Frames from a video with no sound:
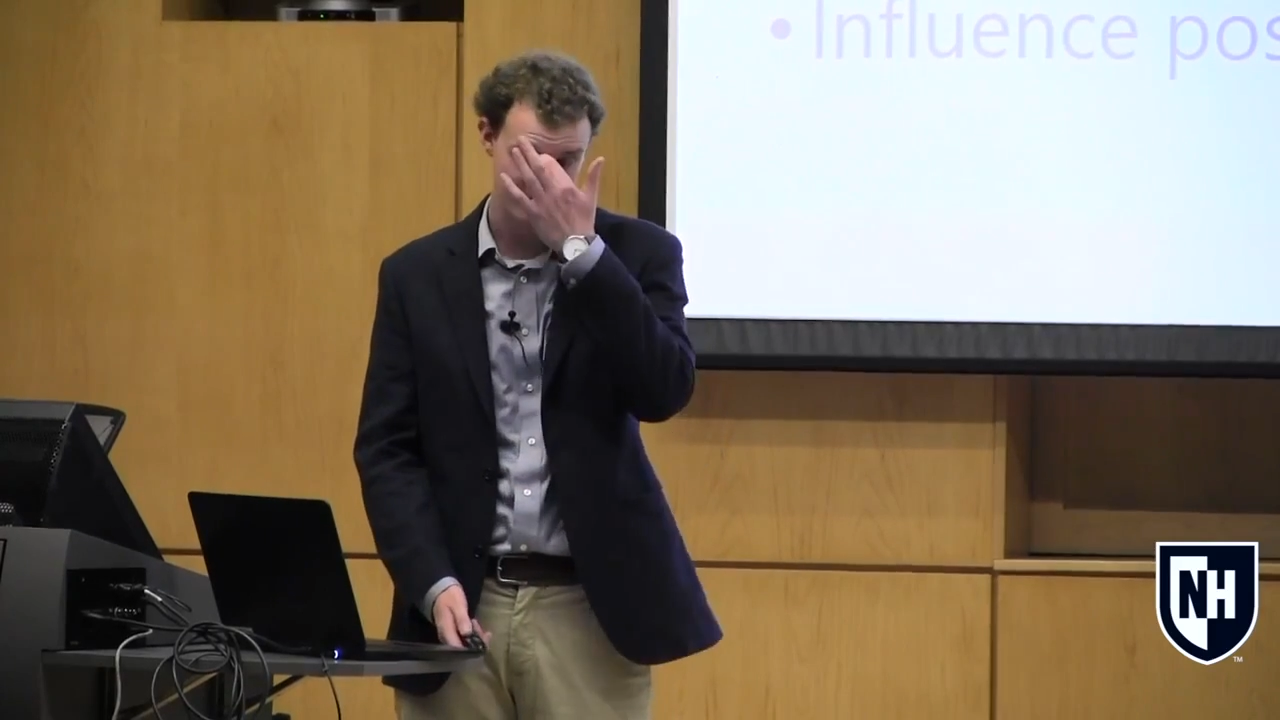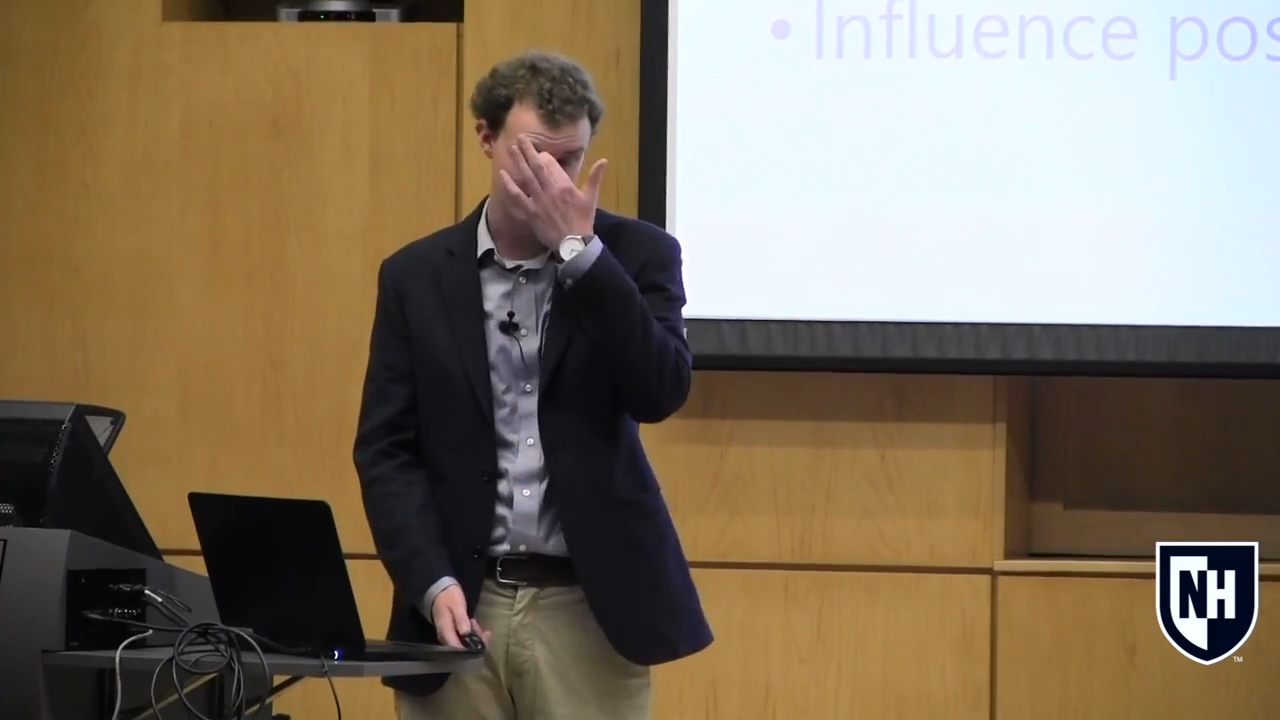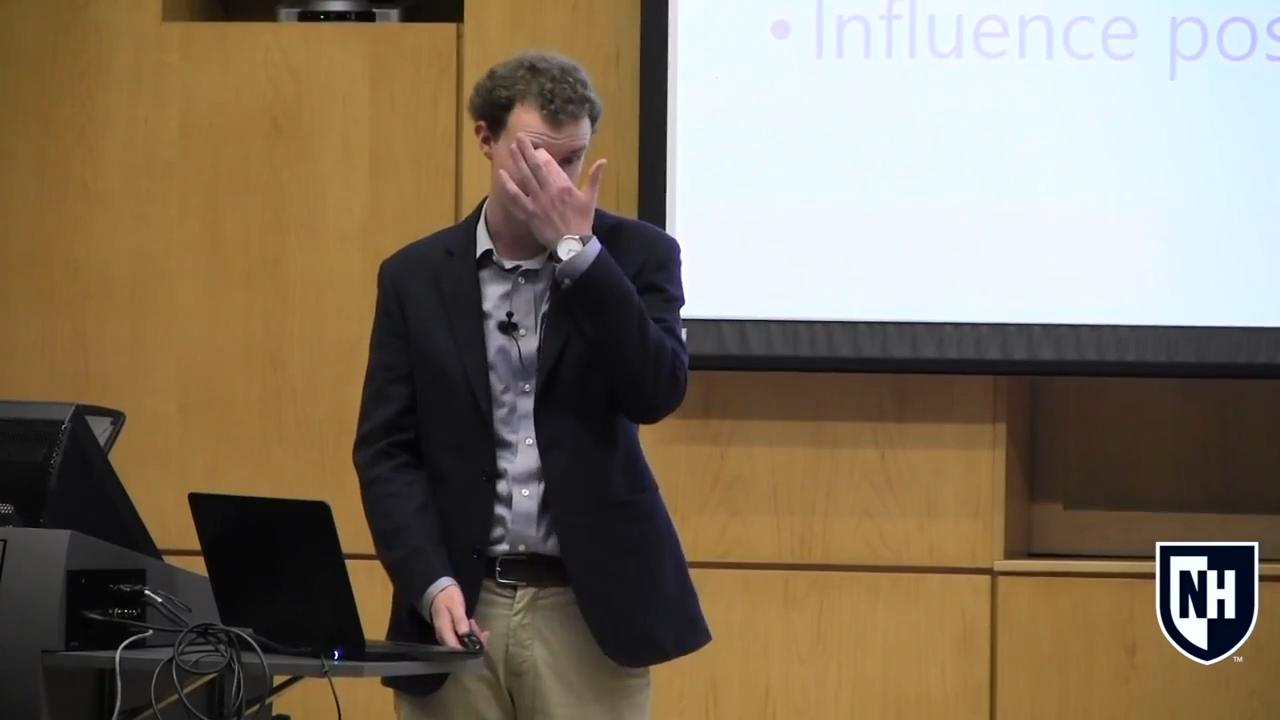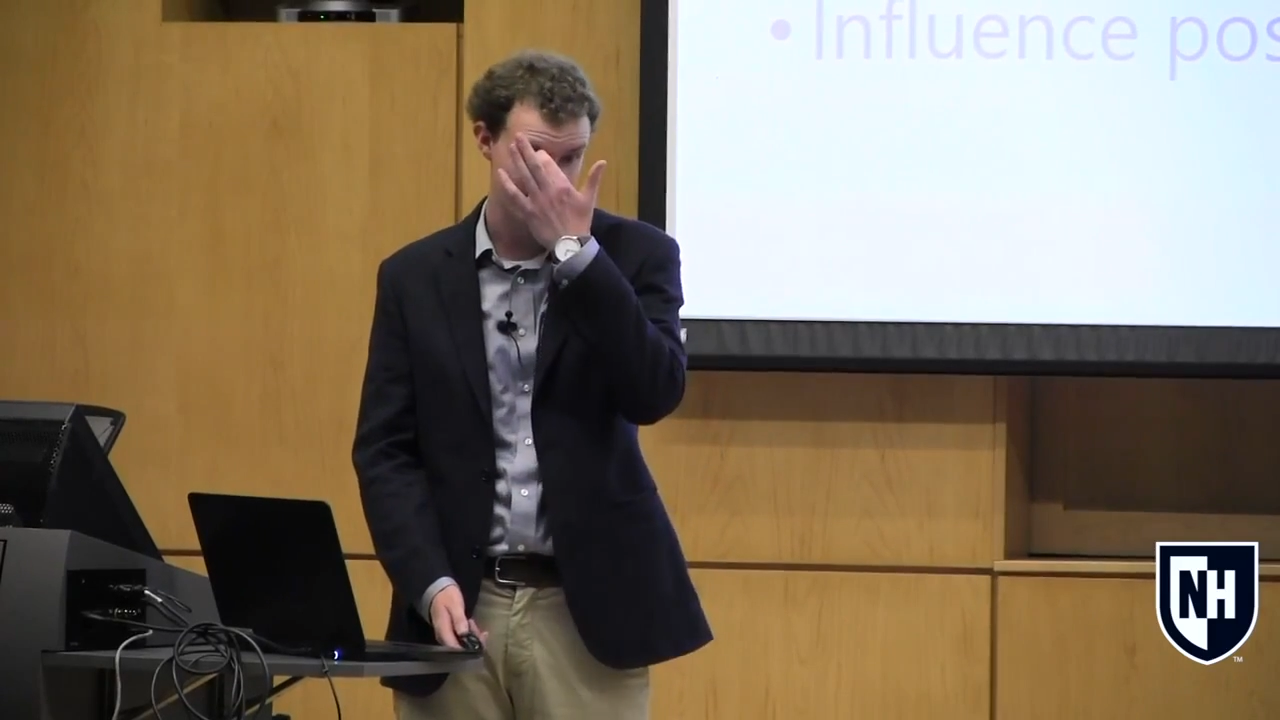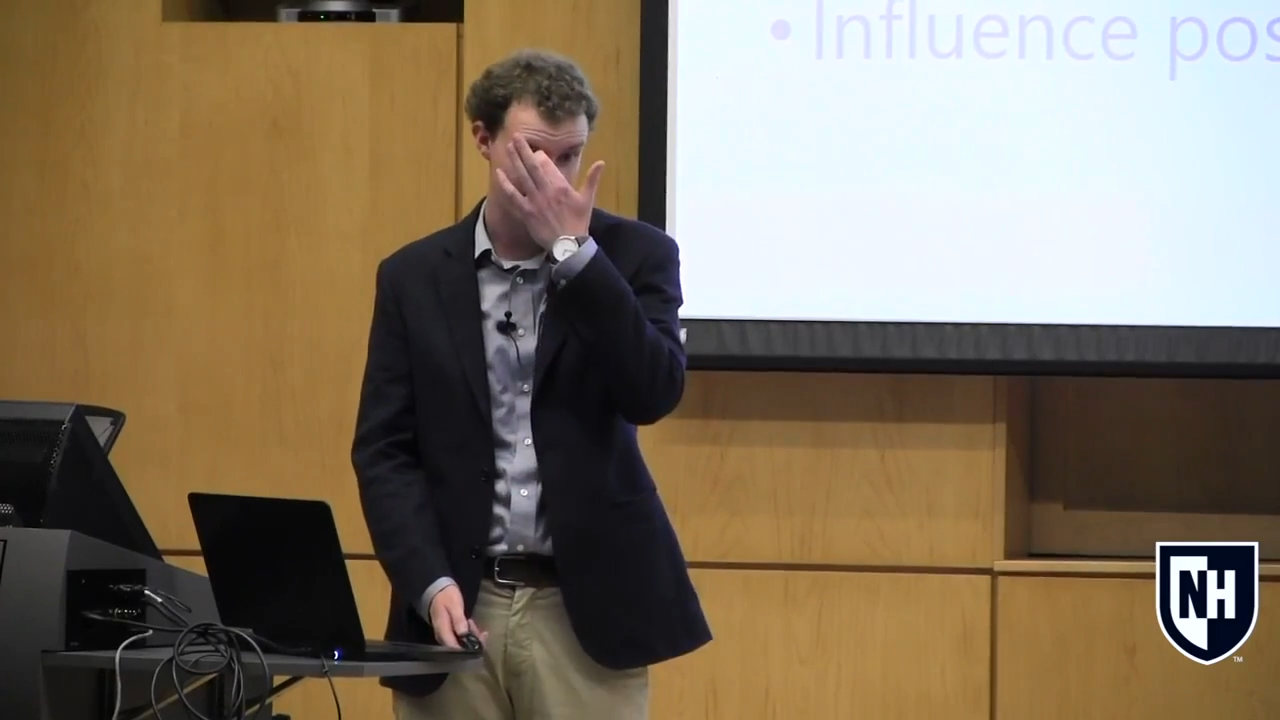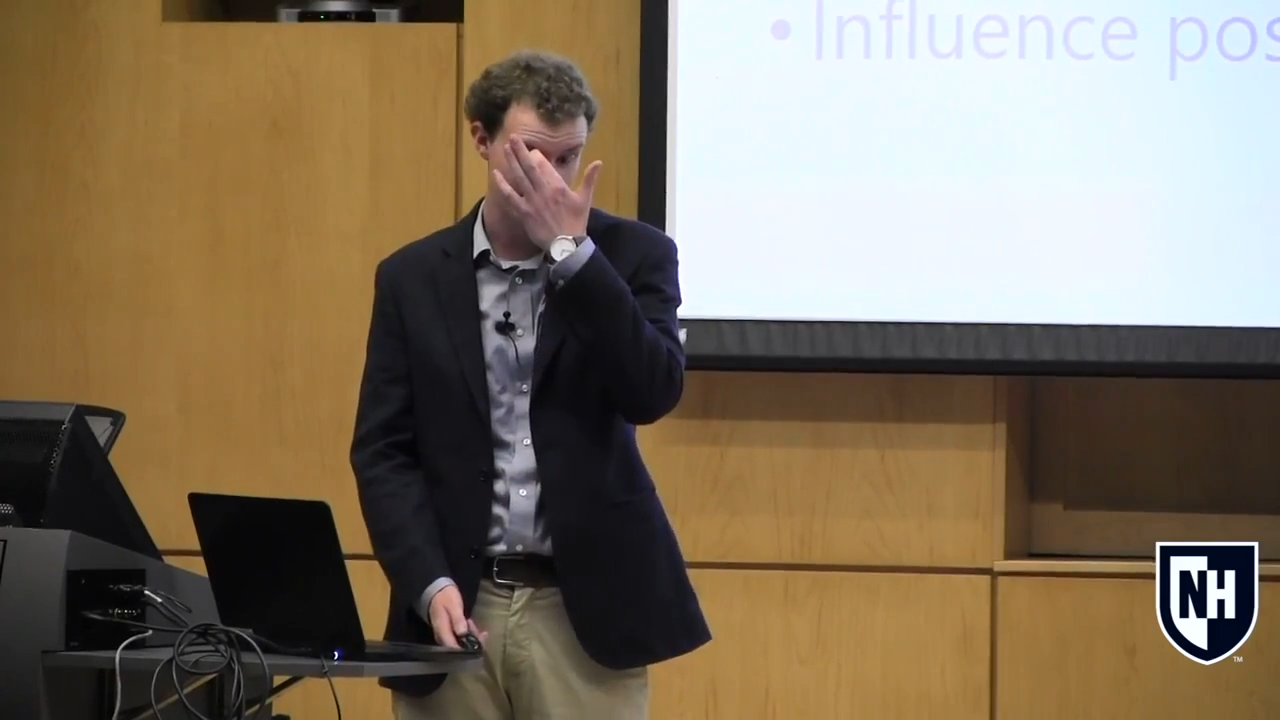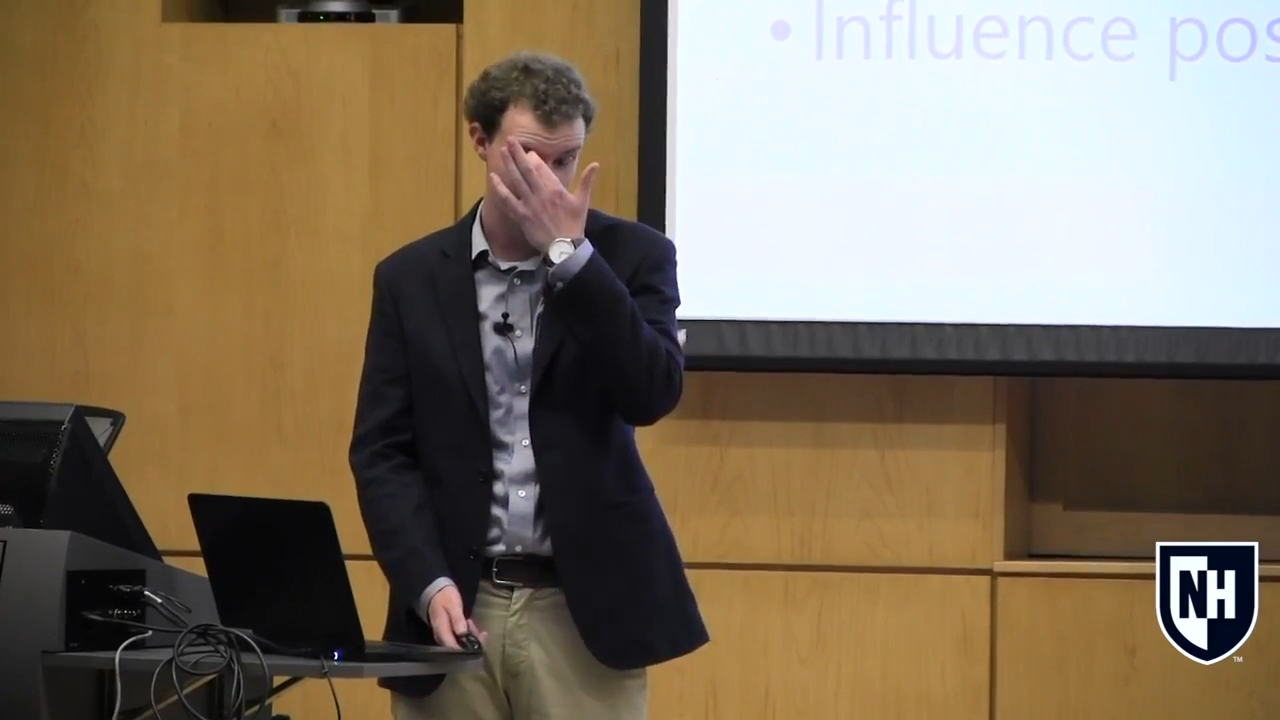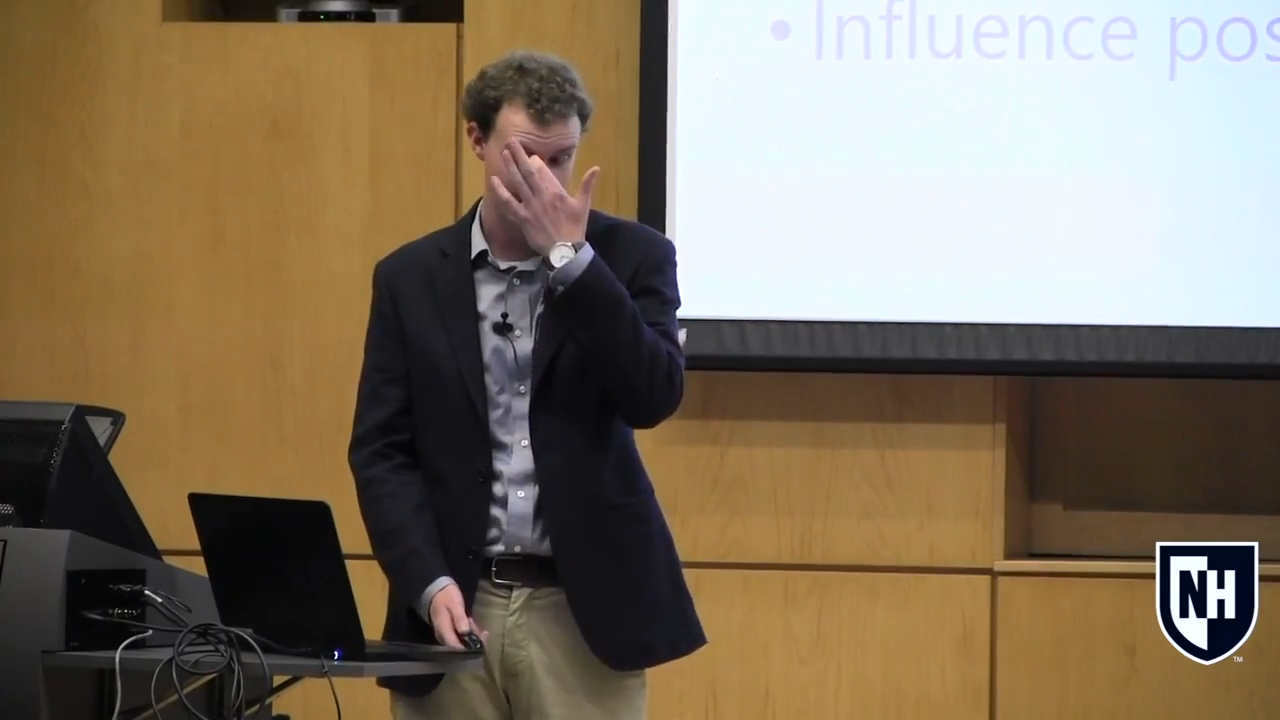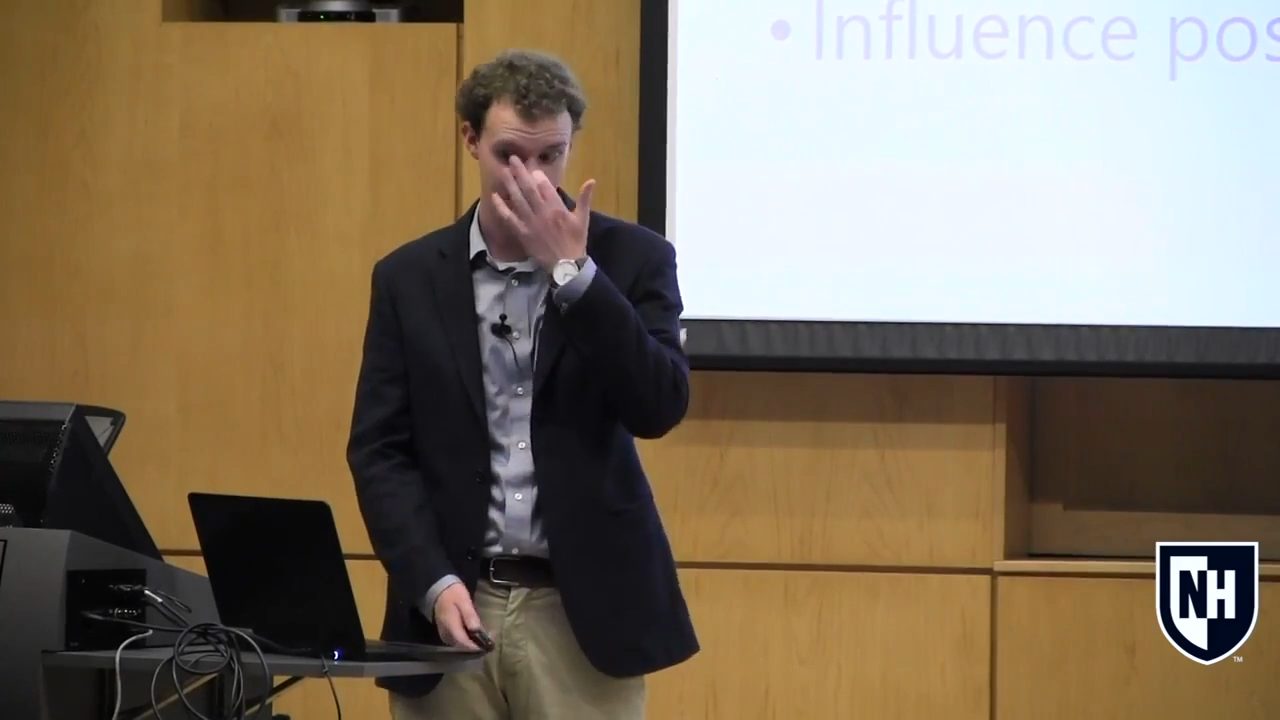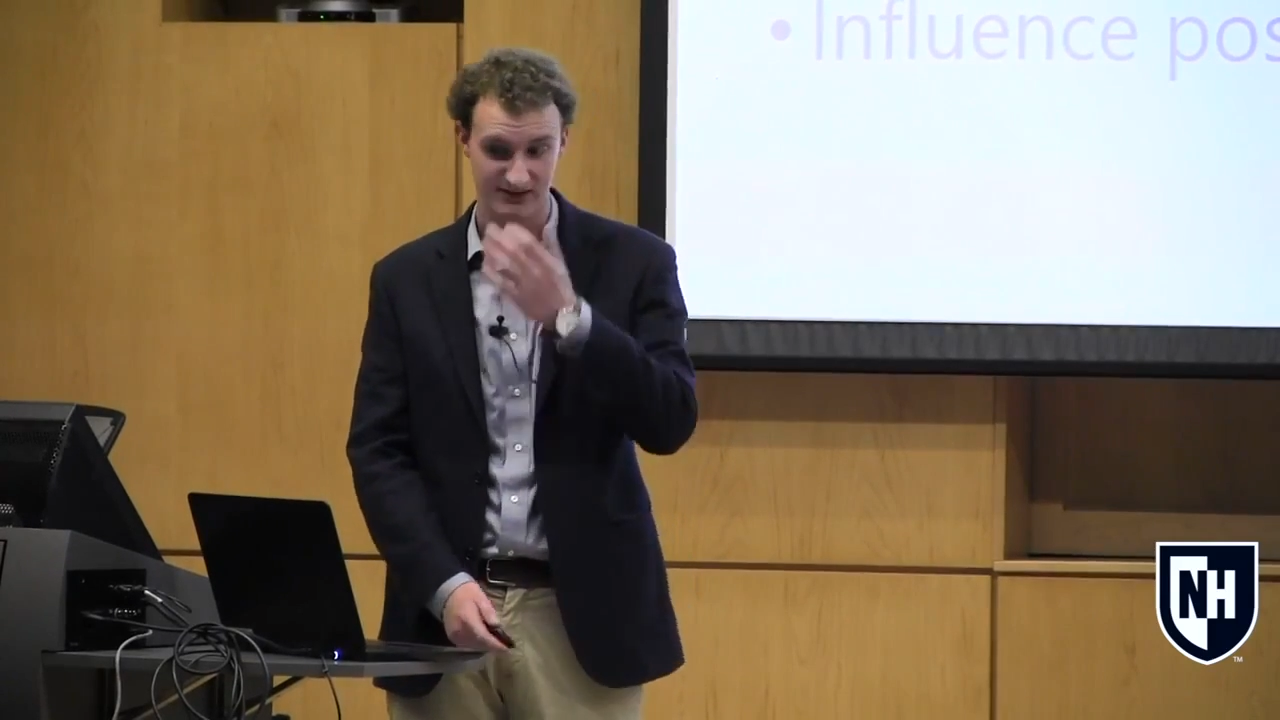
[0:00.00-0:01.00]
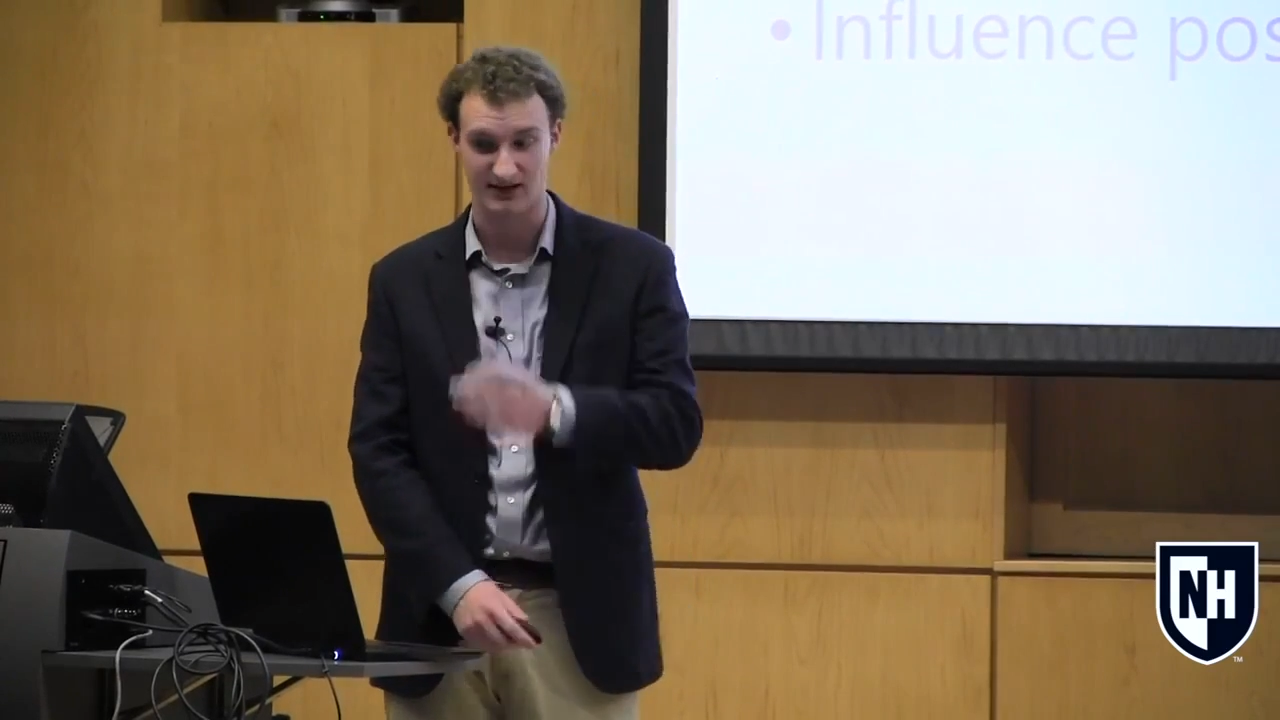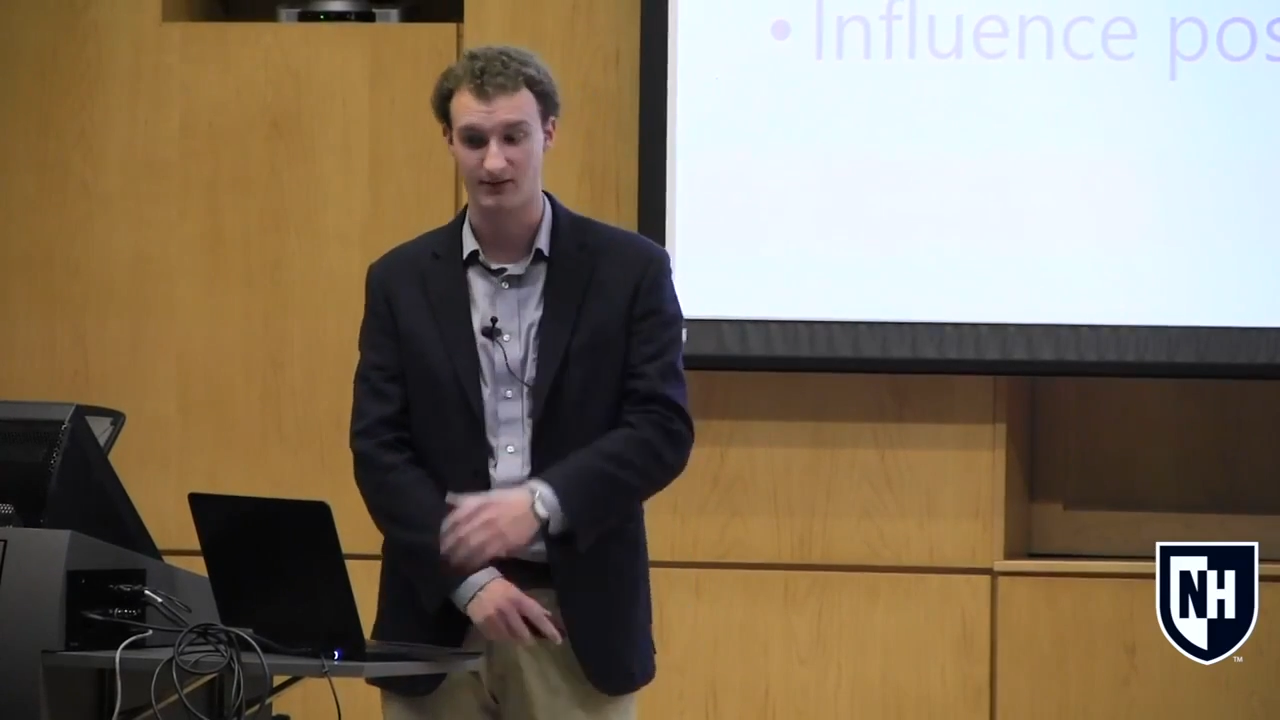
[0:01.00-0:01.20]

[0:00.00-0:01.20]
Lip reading: time at Impax,